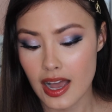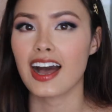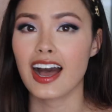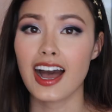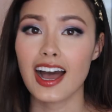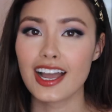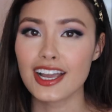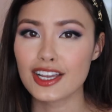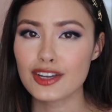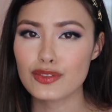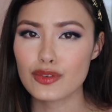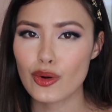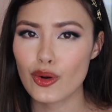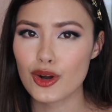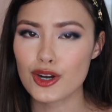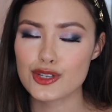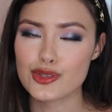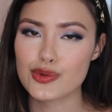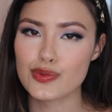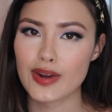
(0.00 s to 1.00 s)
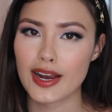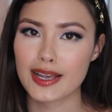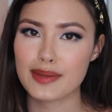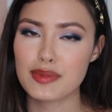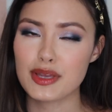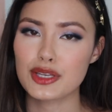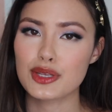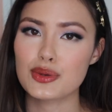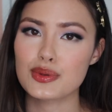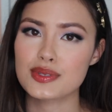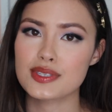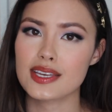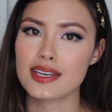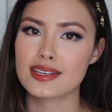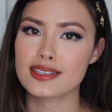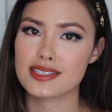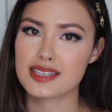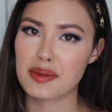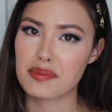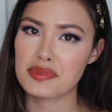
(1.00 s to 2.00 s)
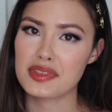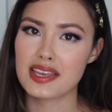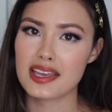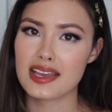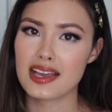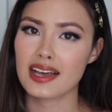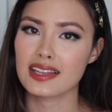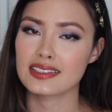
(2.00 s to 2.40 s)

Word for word: I of course would recommend using something